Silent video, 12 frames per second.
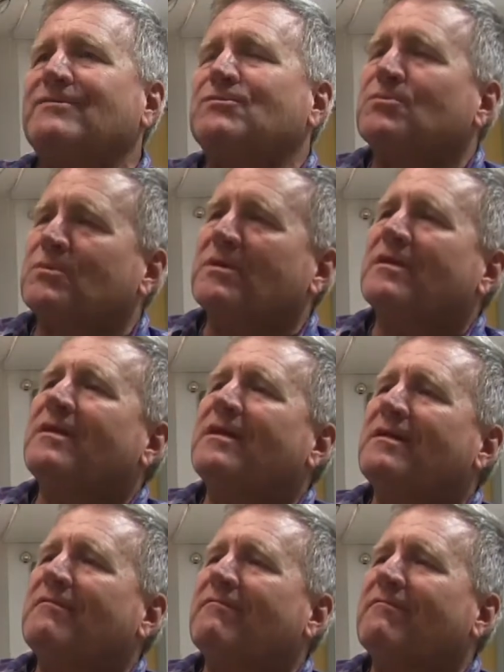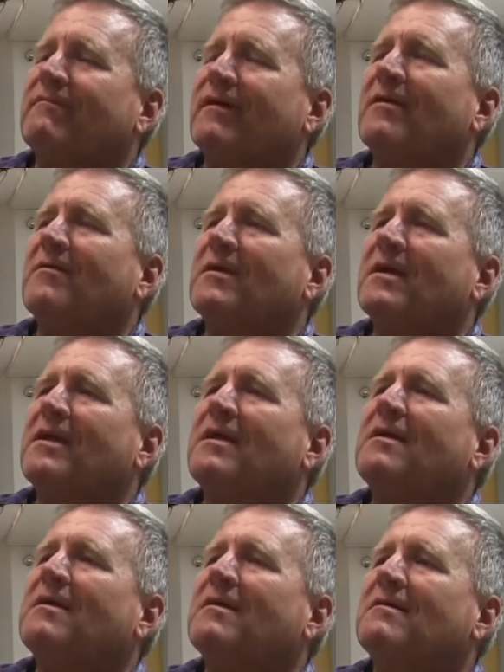It's really
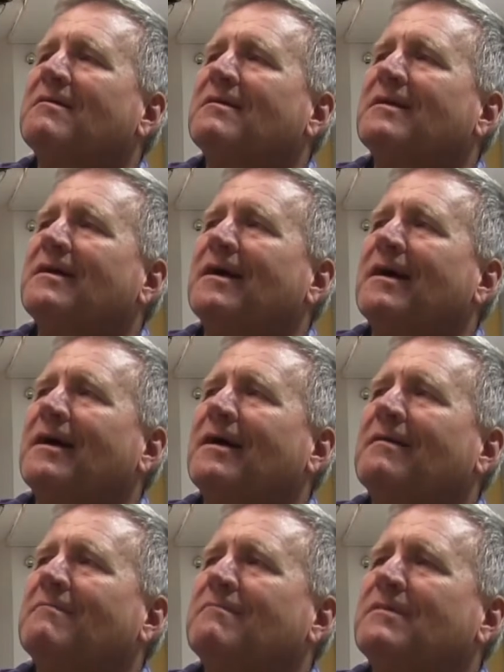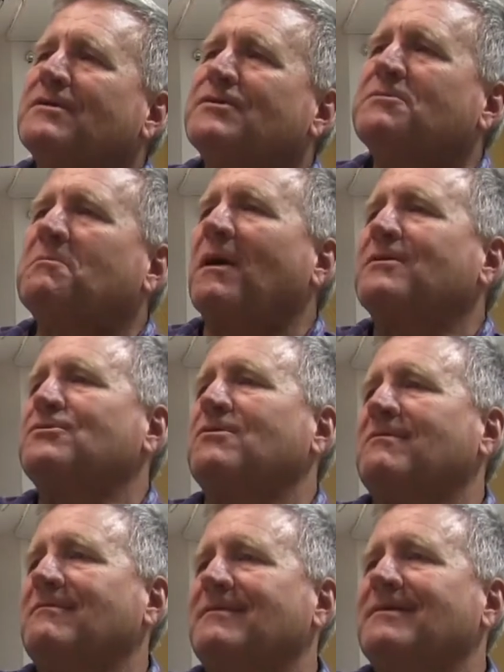very um,
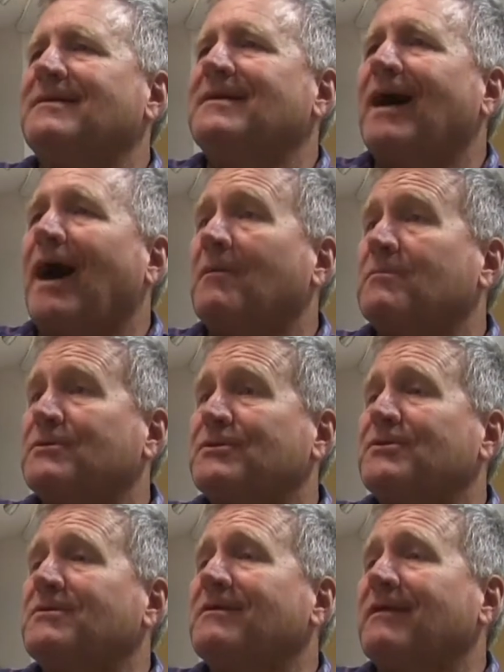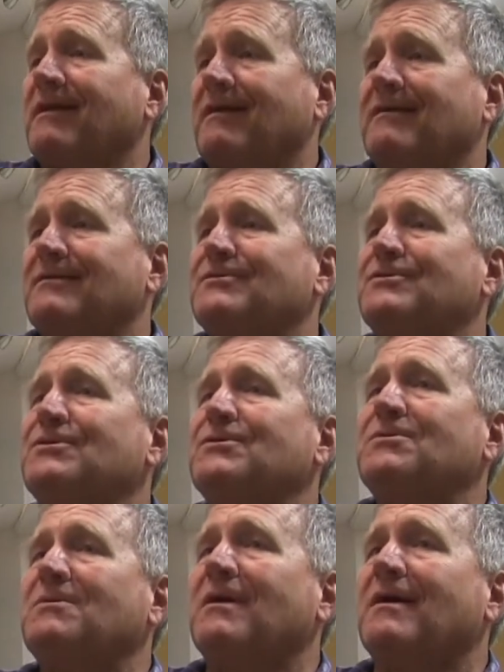special opportunity
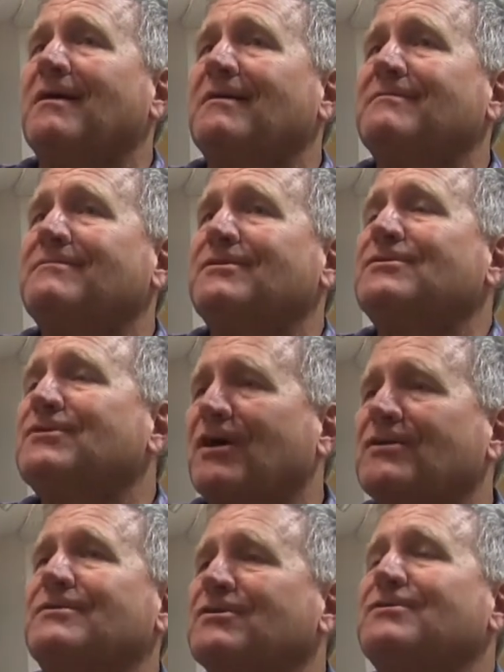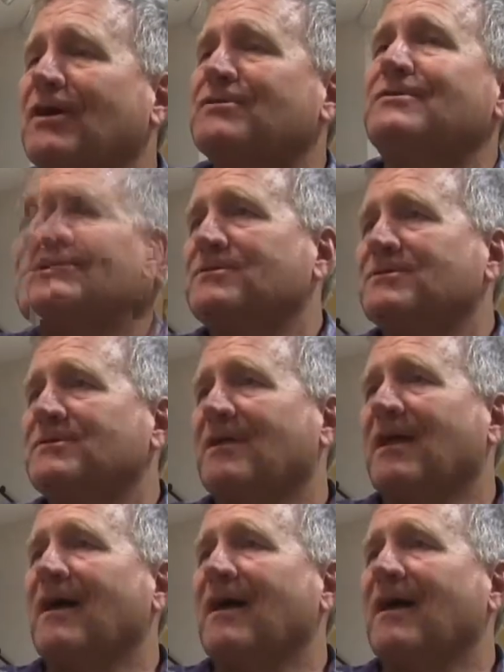to, uh, to touch another person's